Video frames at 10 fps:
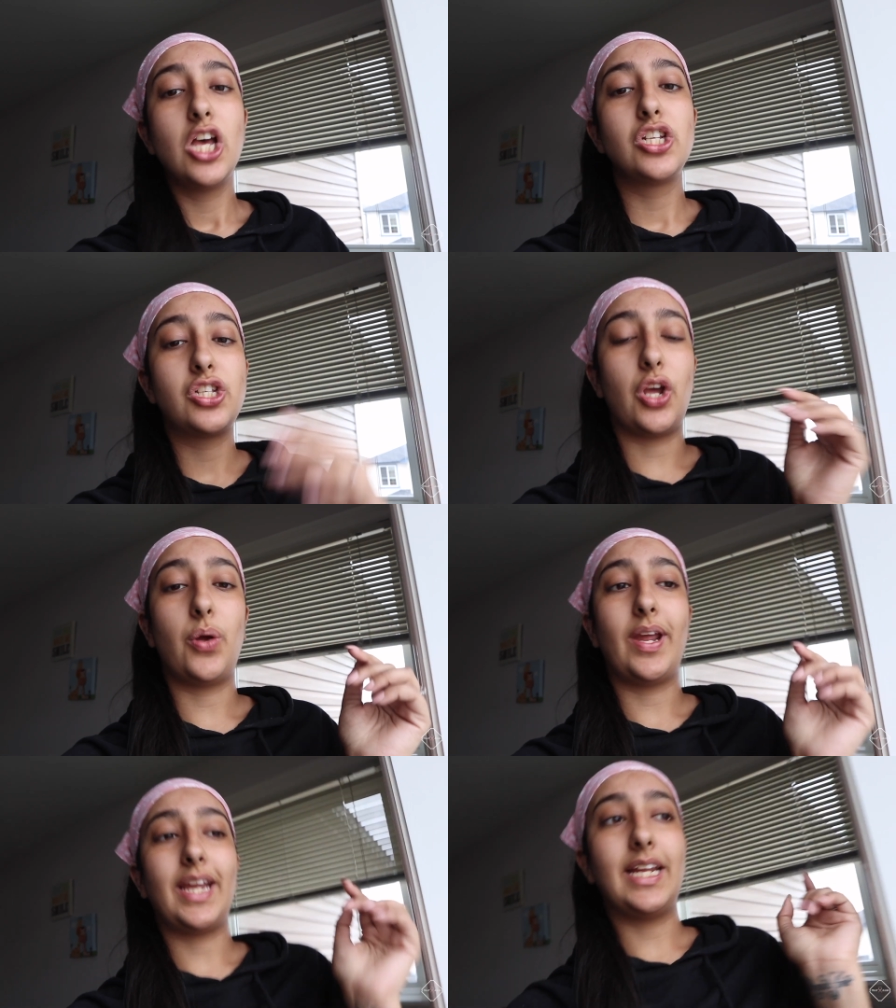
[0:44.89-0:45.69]
So
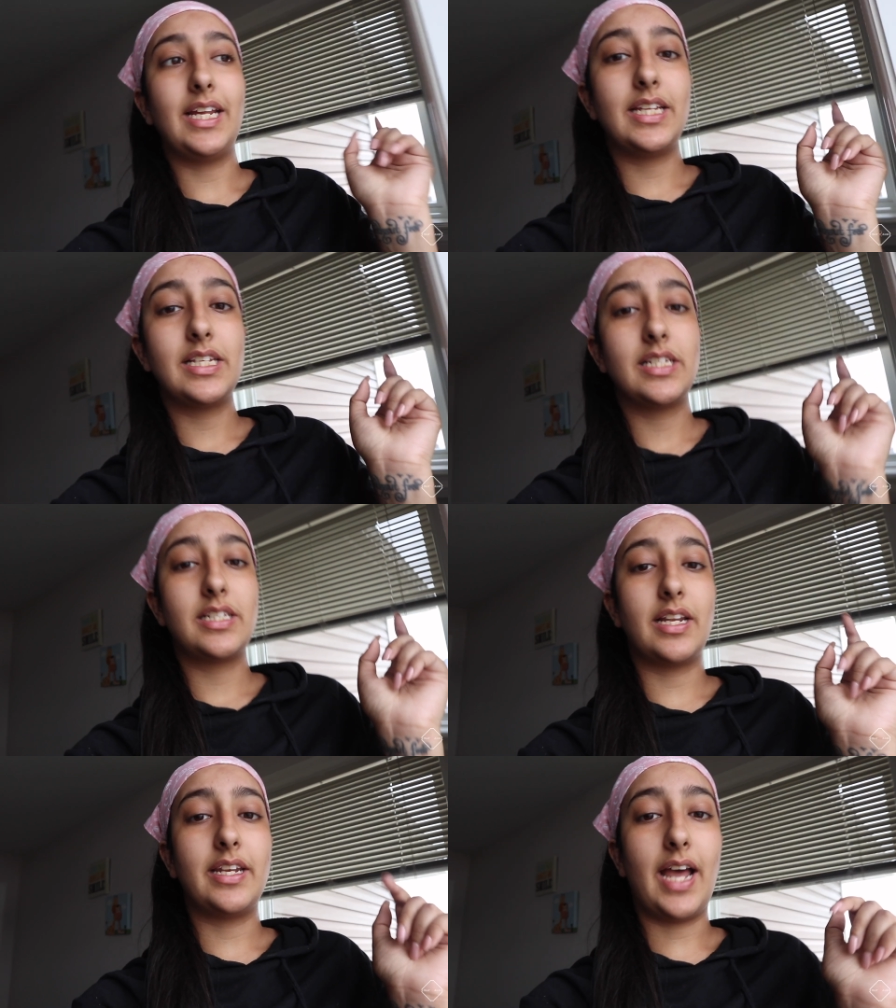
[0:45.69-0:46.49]
it
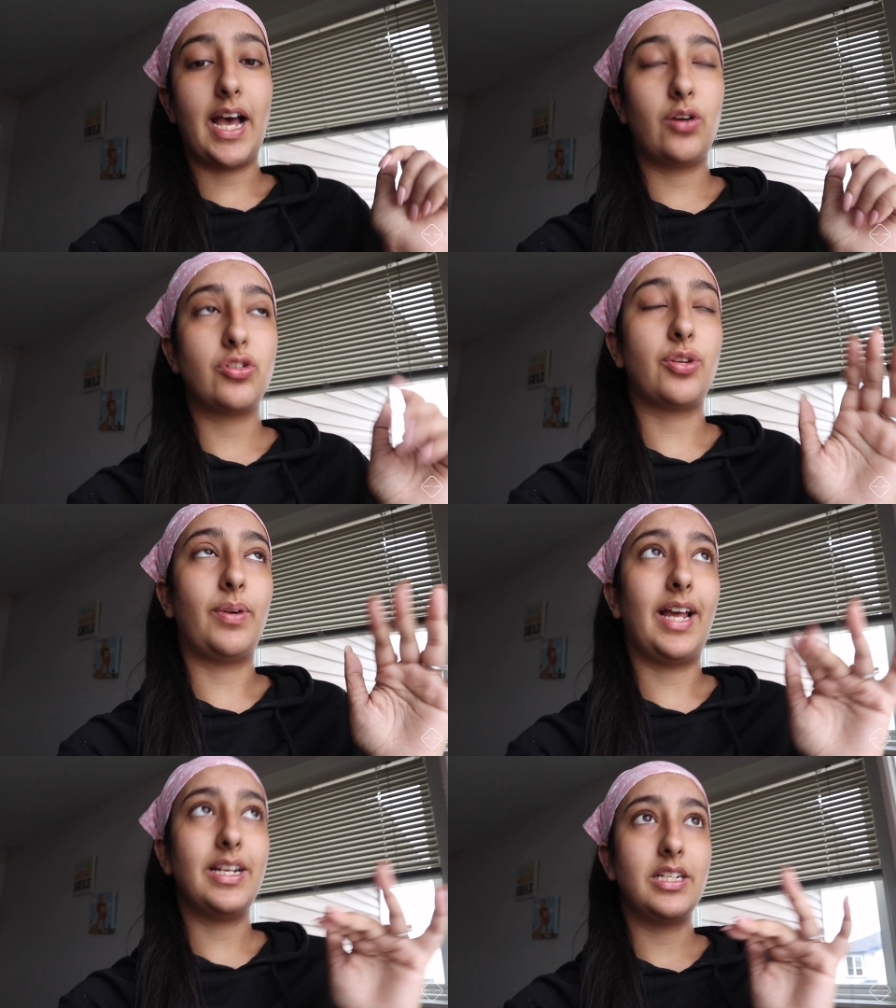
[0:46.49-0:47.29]
is now, so
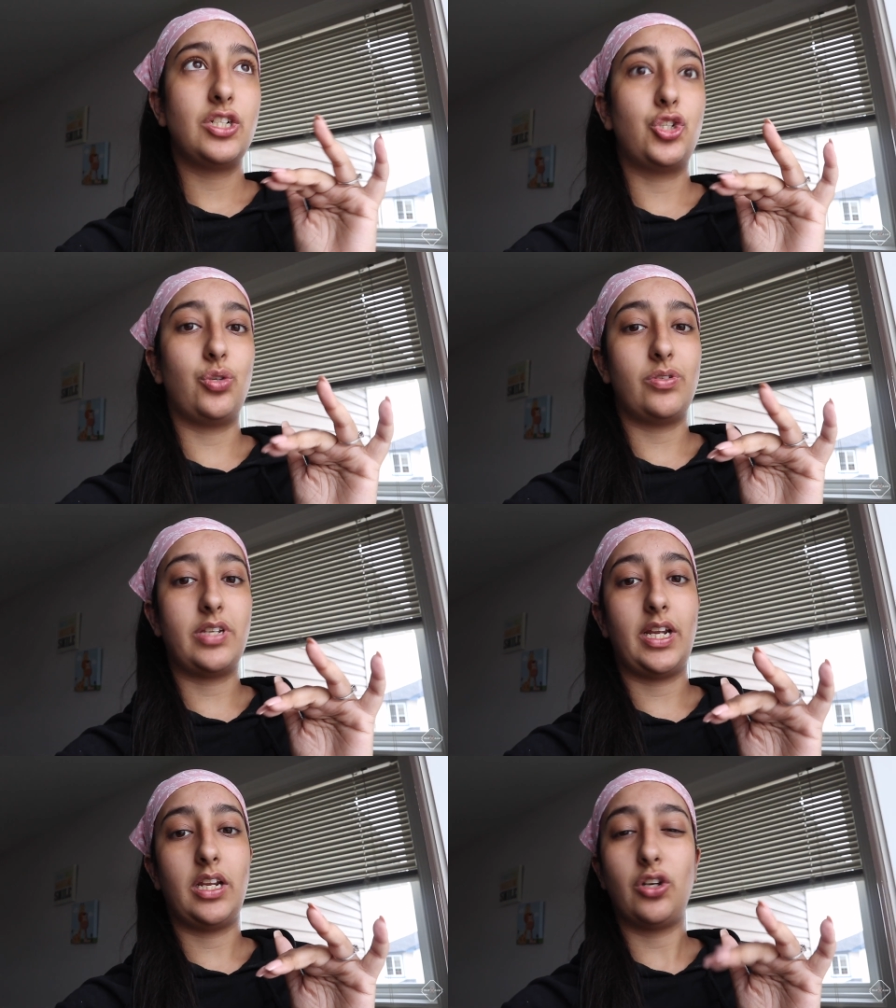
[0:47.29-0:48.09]
we landed
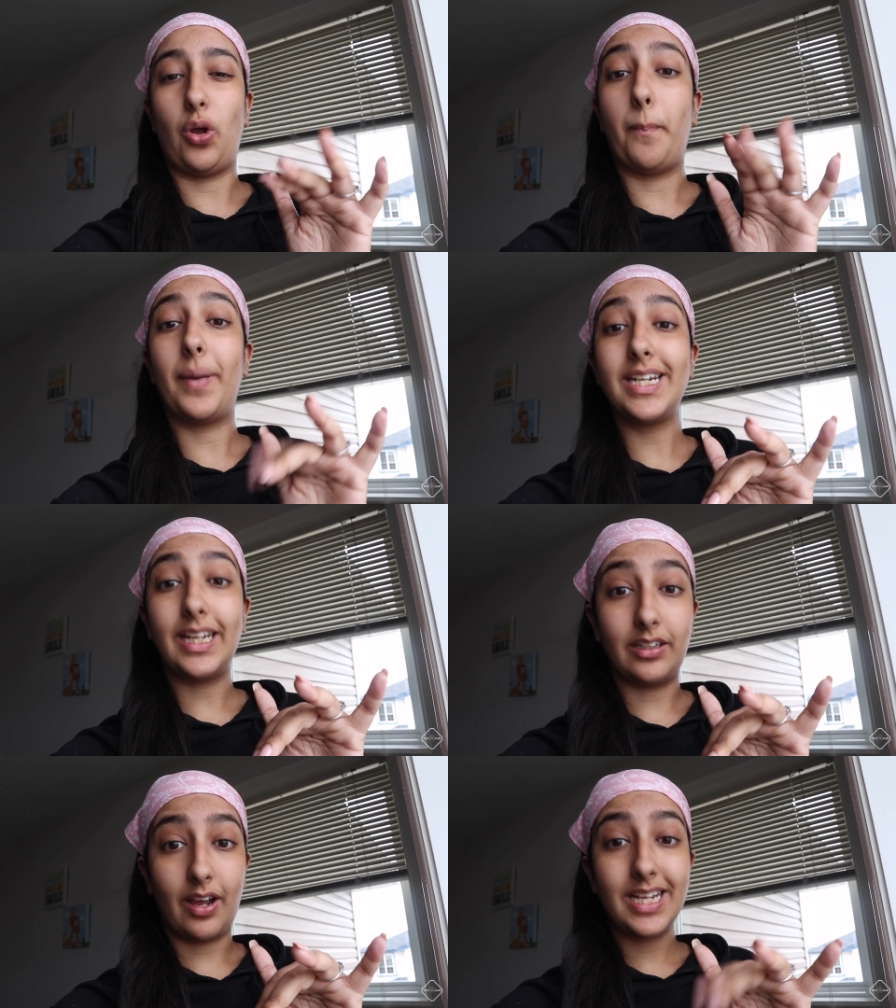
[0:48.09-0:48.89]
Tuesday, no,
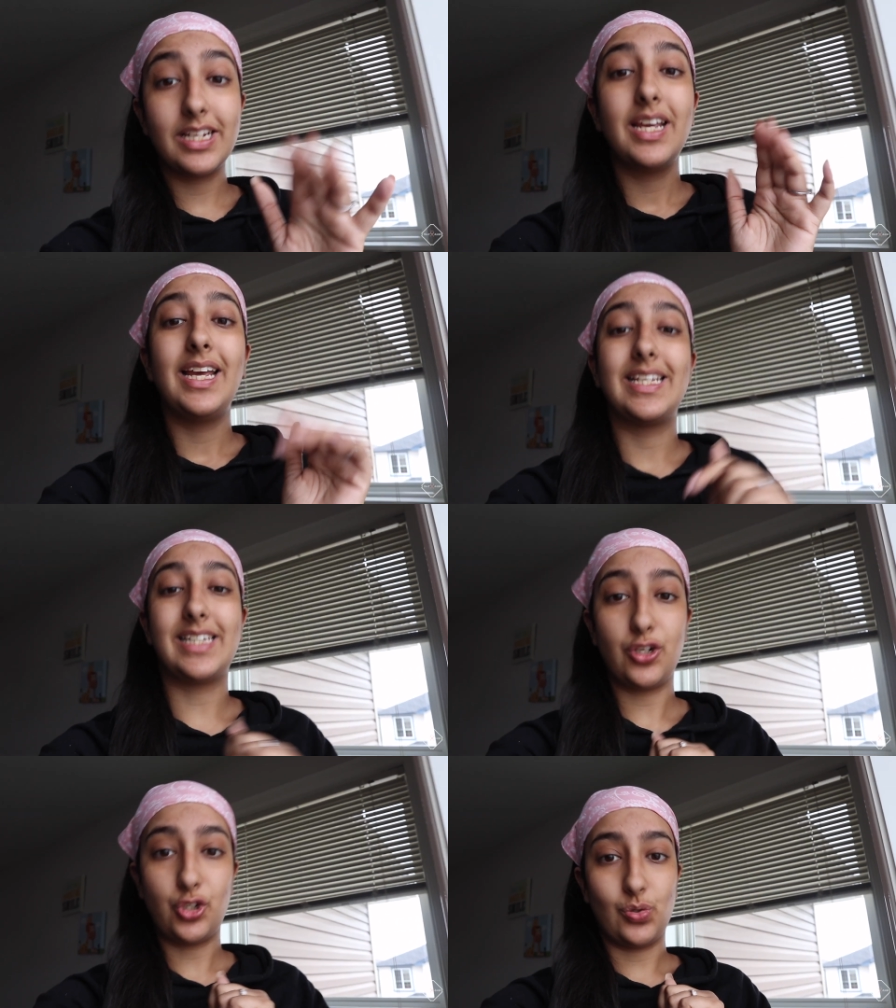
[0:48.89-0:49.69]
Monday night. It's
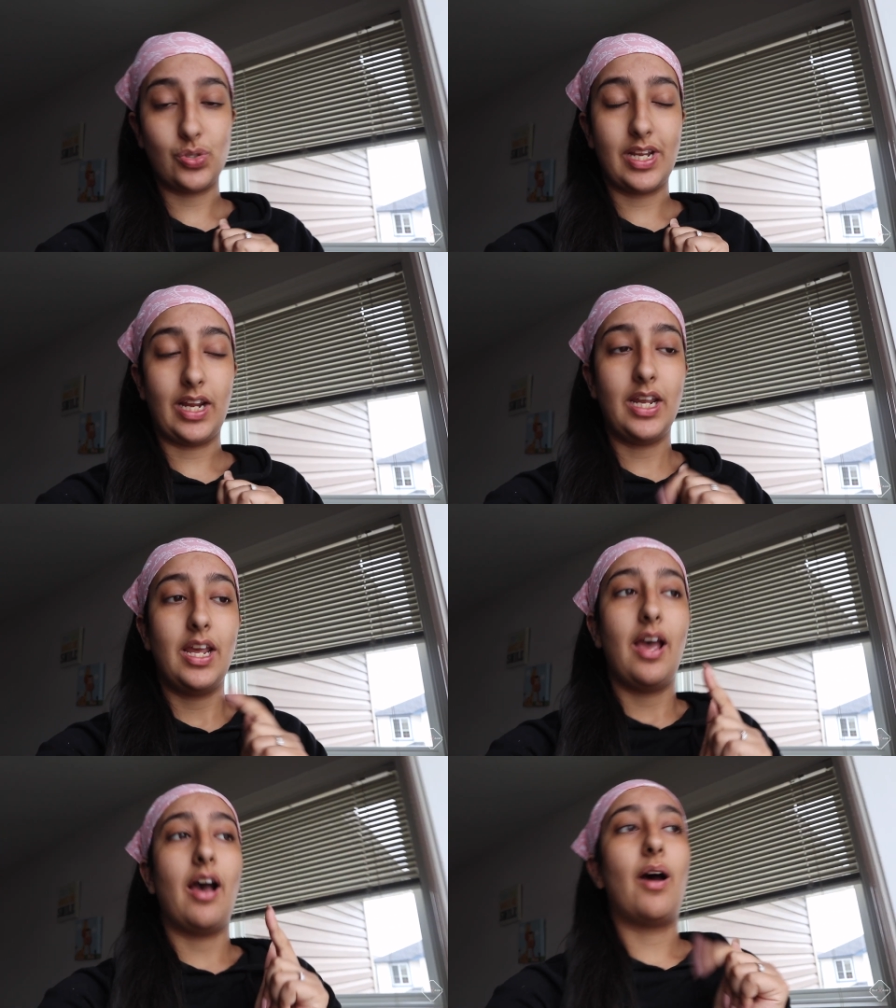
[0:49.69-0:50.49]
now Tuesday.
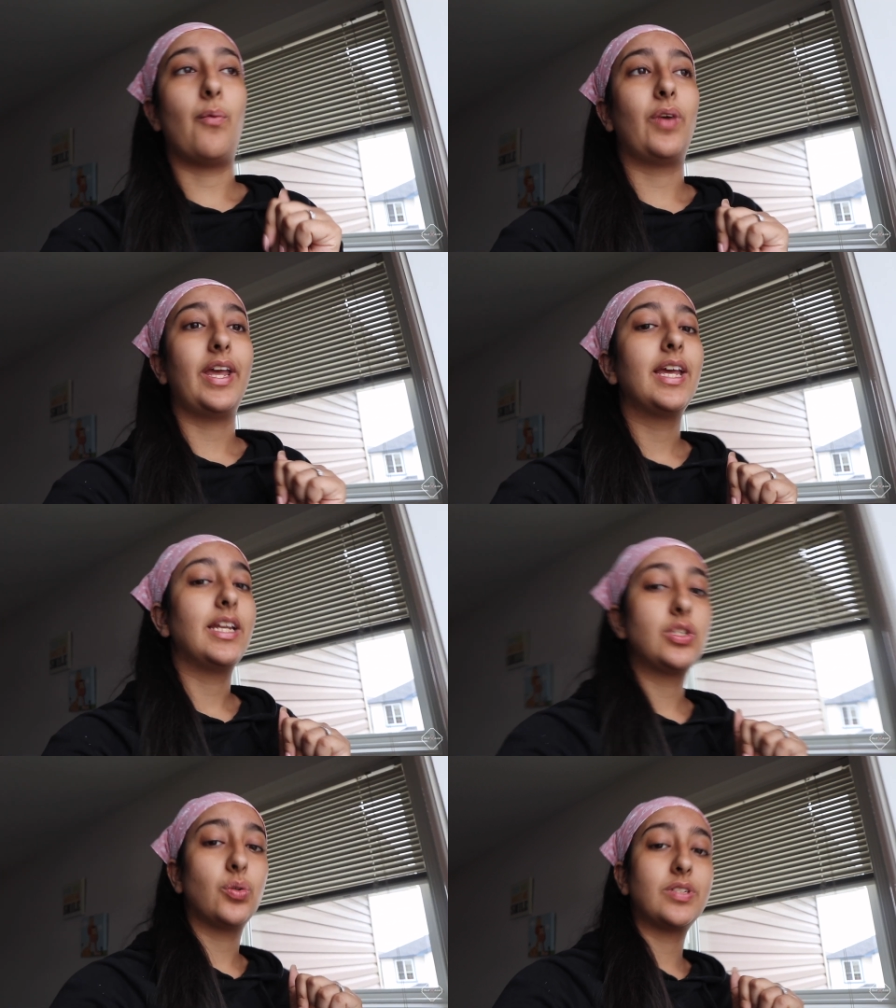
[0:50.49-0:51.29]
Um, we're here
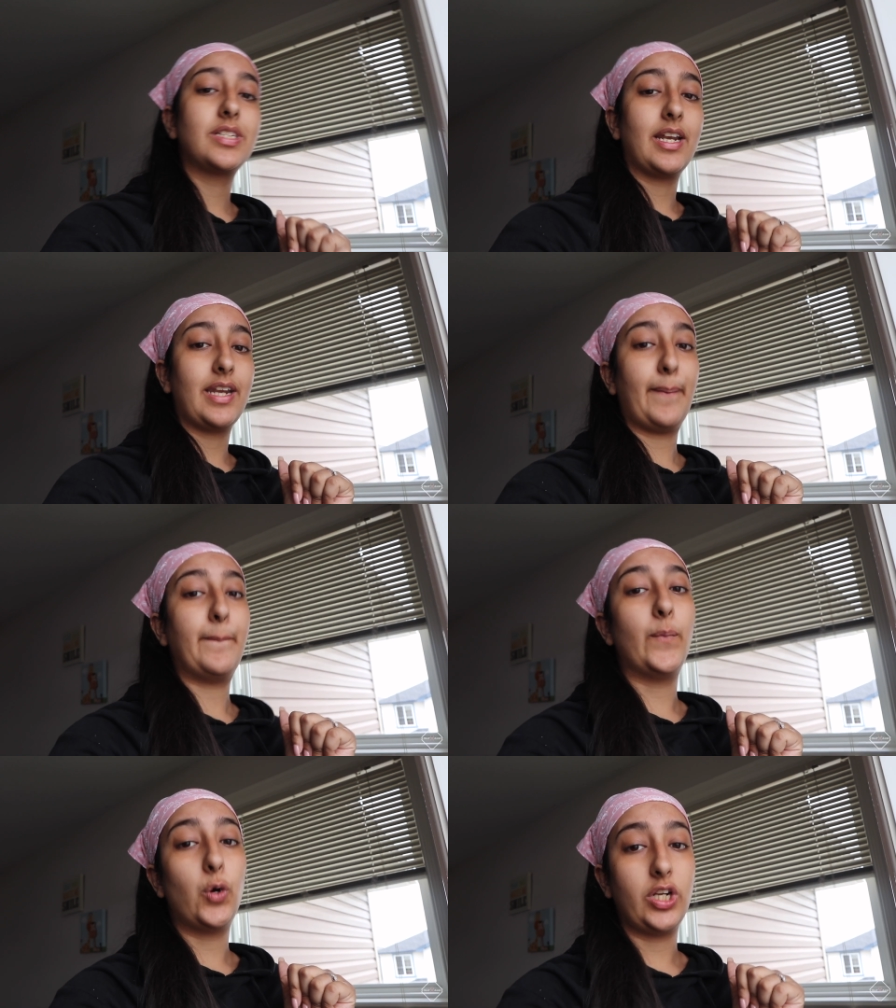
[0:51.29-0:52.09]
until Sunday
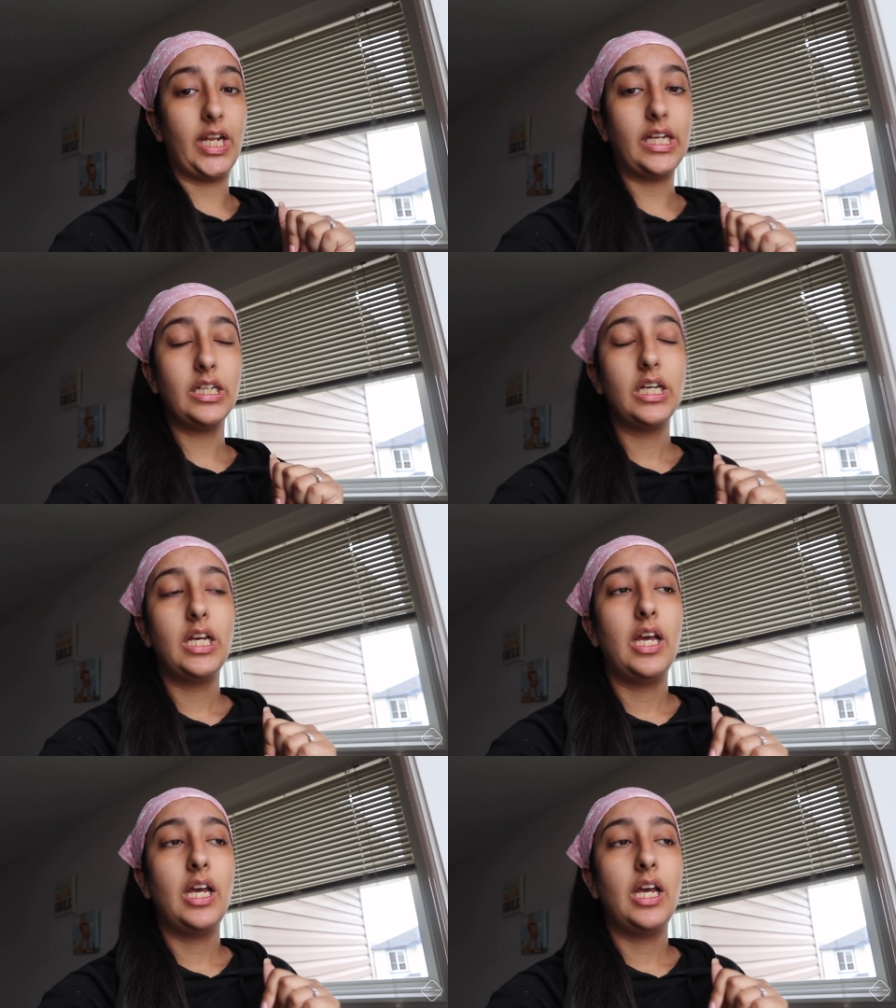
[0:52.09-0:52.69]
morning.